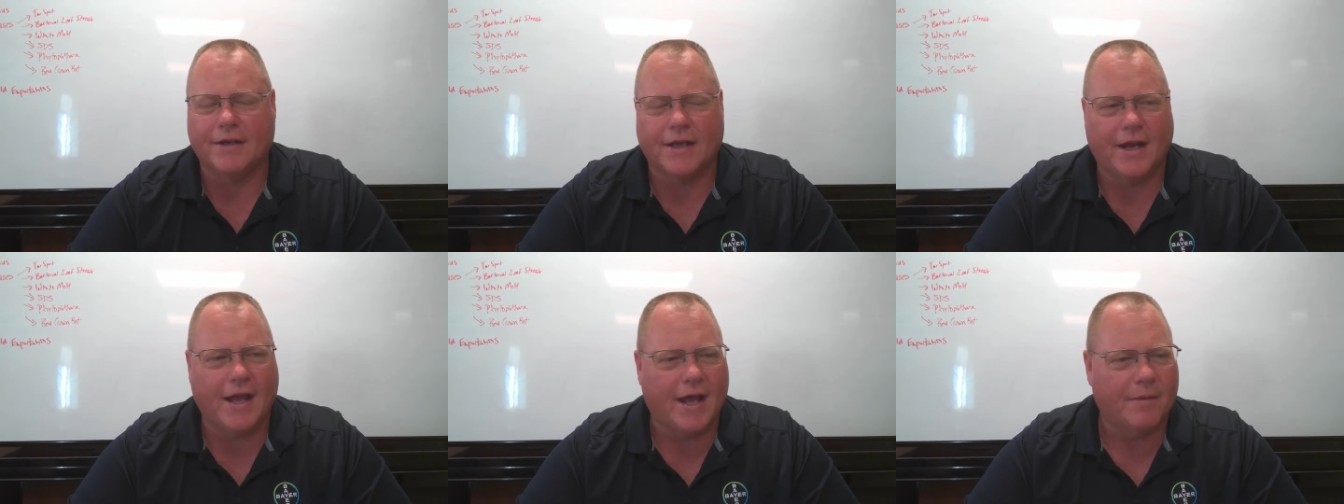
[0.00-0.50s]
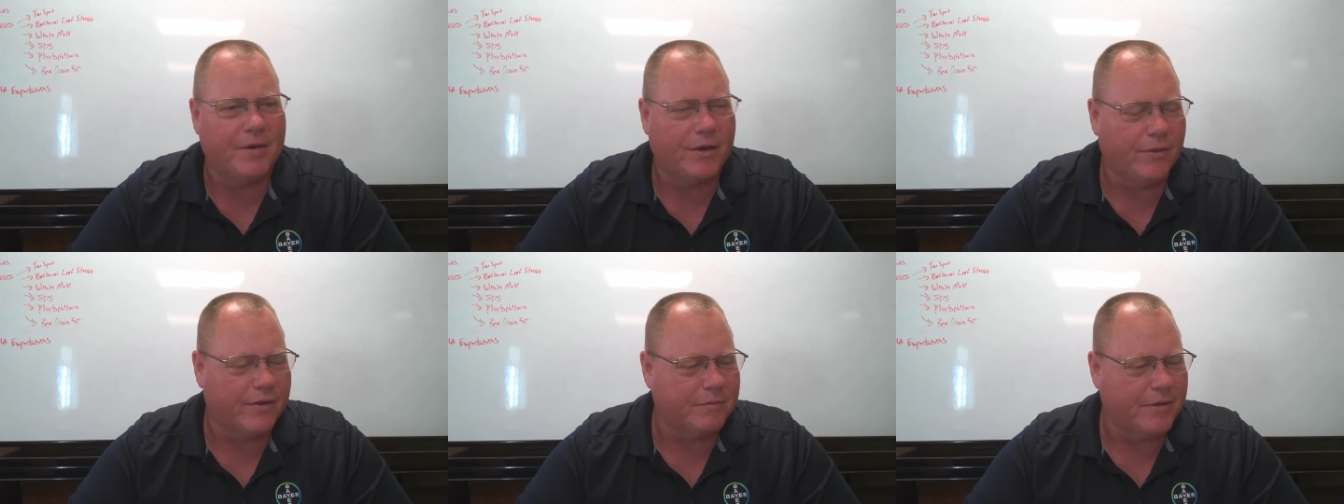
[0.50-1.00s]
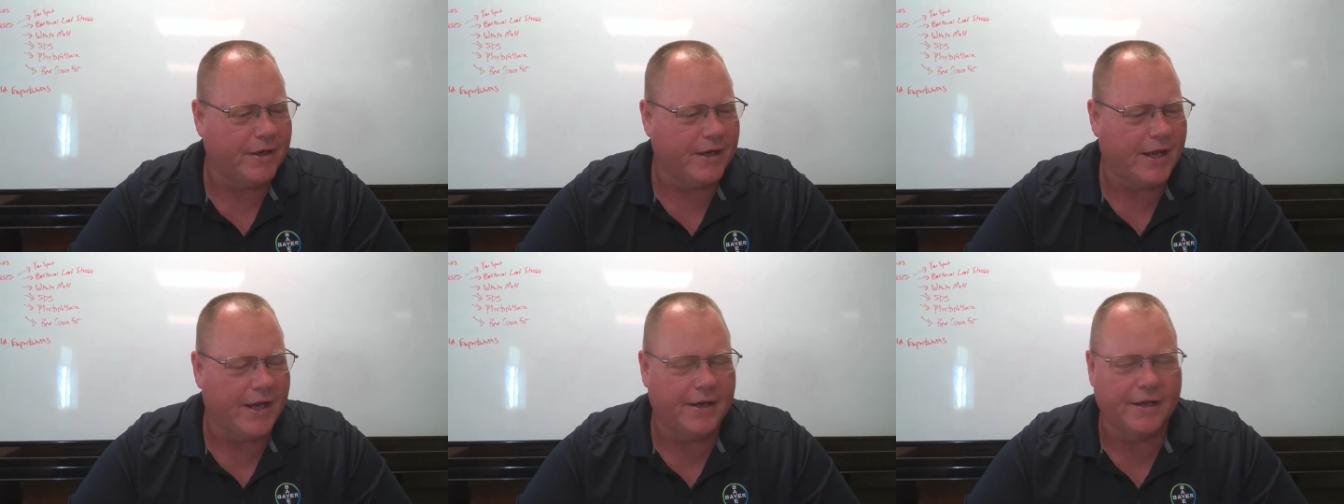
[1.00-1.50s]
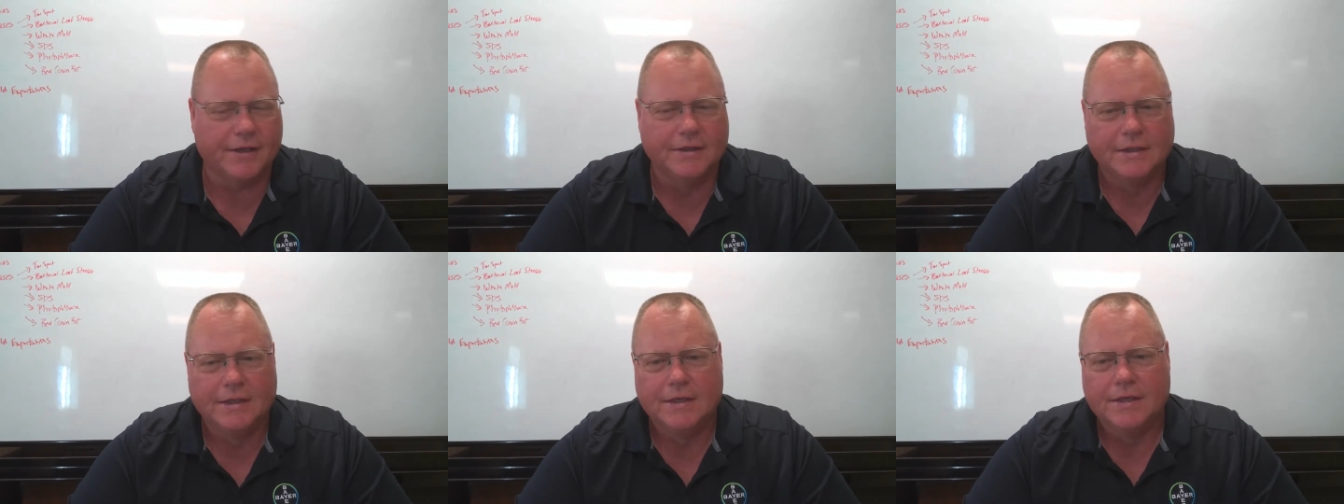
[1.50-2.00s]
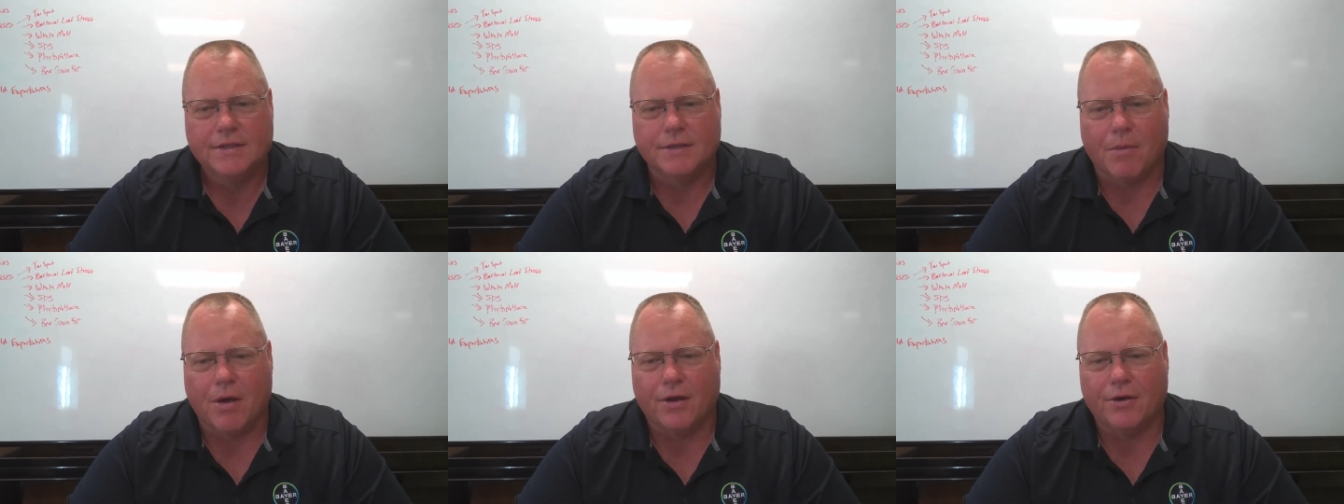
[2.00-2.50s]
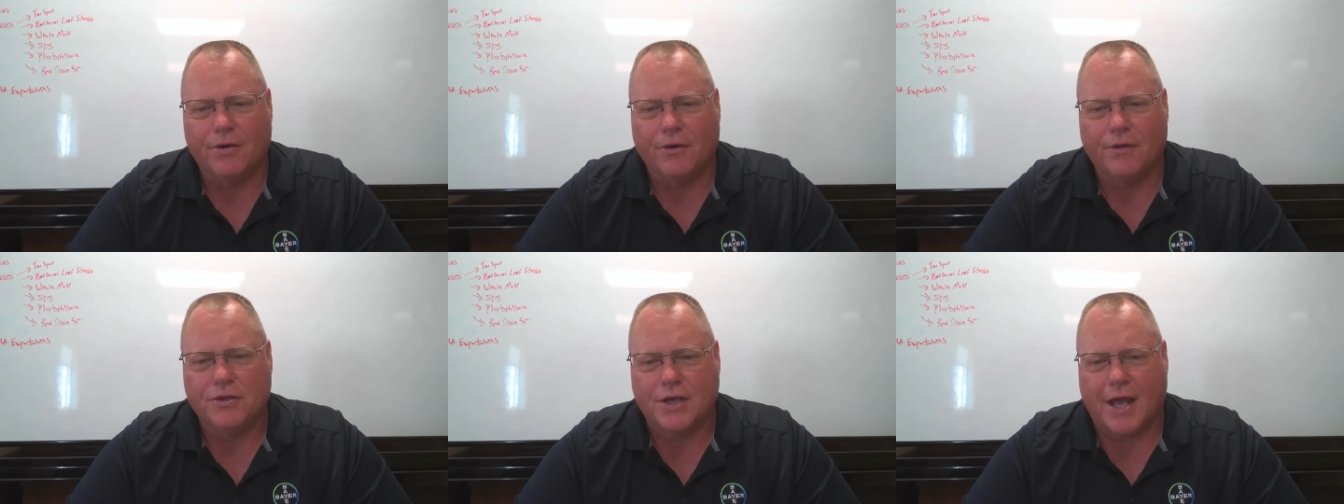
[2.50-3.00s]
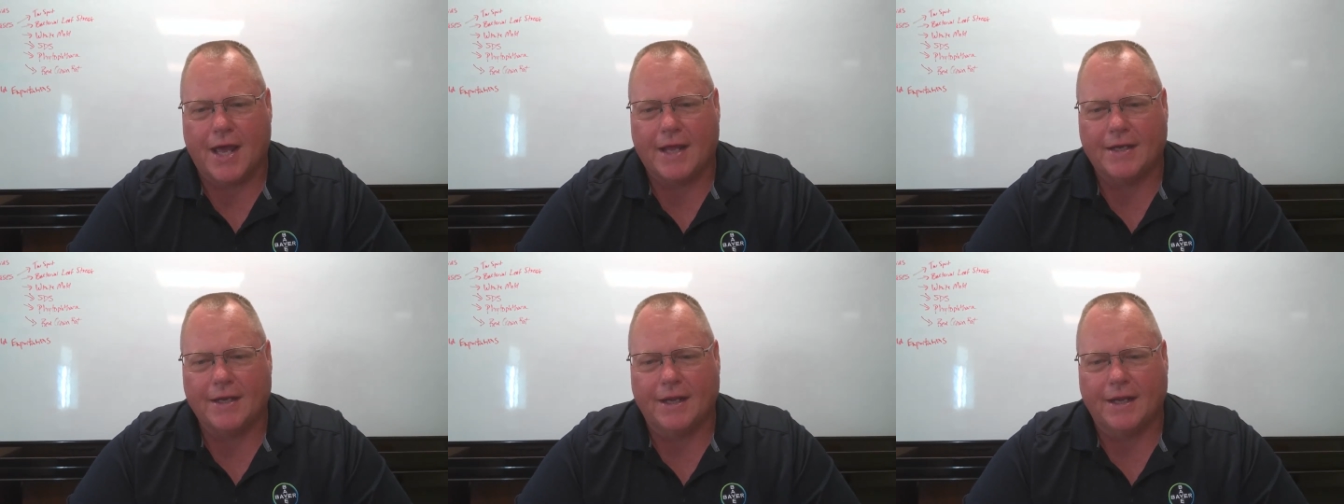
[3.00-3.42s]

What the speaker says: I got Adam here with me today to monitor the chat,